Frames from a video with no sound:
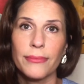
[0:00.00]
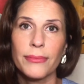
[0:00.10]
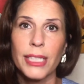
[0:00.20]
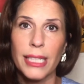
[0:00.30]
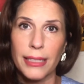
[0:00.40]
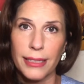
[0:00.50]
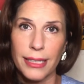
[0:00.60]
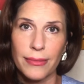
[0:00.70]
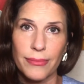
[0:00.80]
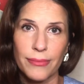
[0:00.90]
sleazy.
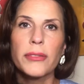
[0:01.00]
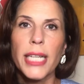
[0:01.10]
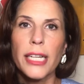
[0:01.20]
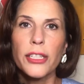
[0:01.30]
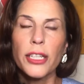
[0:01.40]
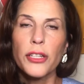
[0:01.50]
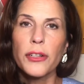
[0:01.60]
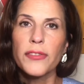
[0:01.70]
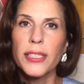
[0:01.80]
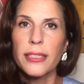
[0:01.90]
So say that you
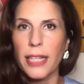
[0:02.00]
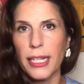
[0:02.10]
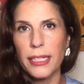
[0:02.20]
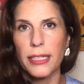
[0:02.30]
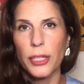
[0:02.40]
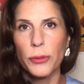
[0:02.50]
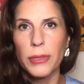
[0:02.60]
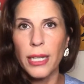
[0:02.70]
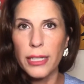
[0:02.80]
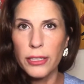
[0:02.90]
have decided that you would
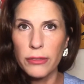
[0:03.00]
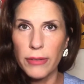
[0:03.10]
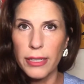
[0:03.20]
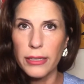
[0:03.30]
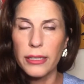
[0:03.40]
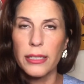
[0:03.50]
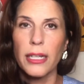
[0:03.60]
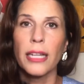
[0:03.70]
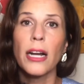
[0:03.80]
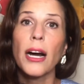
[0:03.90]
like to rent
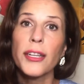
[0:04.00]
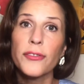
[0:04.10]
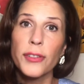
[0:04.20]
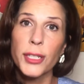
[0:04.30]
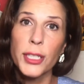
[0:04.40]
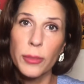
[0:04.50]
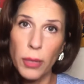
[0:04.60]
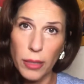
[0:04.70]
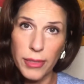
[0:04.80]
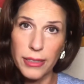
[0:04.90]
an unfurnished
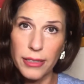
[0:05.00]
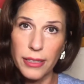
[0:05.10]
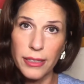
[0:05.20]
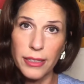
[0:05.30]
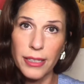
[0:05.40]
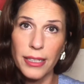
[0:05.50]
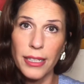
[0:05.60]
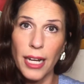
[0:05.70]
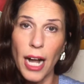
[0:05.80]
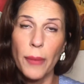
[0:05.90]
apartment.
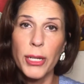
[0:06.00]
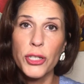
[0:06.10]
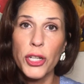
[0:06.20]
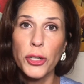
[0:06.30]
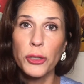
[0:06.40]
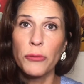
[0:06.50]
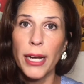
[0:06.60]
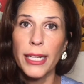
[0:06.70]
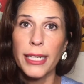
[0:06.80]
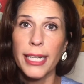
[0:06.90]
I'm going to show you
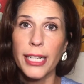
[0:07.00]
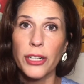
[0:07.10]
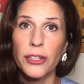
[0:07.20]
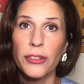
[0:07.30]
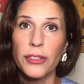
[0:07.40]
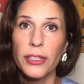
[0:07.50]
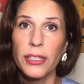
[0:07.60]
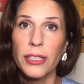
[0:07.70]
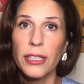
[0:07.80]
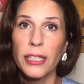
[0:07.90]
right here
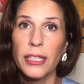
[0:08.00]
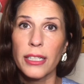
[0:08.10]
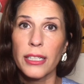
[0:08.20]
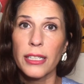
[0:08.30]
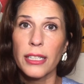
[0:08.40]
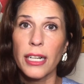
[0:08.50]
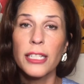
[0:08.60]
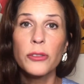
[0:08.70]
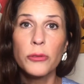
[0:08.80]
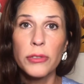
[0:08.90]
an
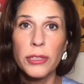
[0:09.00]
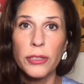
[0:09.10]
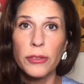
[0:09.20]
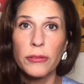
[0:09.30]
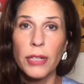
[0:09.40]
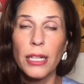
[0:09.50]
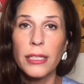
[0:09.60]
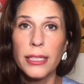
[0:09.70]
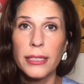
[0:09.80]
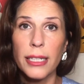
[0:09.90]
anuncio, a
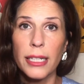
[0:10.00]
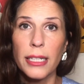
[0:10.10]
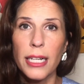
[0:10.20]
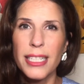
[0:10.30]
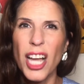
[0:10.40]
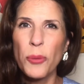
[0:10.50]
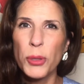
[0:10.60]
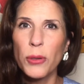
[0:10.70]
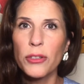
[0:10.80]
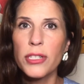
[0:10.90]
listing, to help you
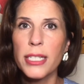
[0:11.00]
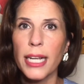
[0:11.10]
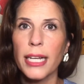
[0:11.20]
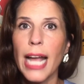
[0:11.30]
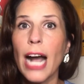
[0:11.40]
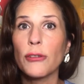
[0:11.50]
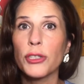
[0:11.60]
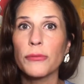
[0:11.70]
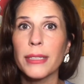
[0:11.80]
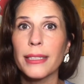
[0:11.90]
understand how to
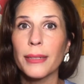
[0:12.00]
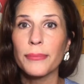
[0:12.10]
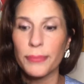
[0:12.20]
read them.